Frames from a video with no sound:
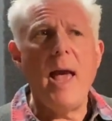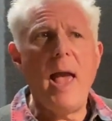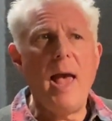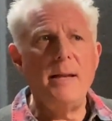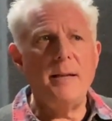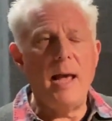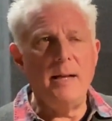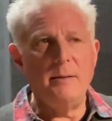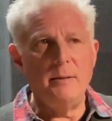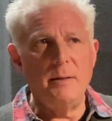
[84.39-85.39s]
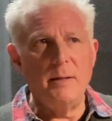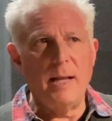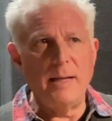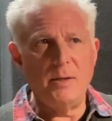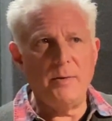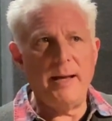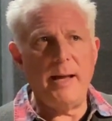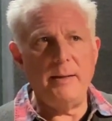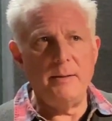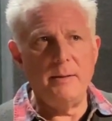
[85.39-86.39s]
and
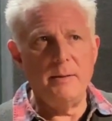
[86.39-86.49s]
create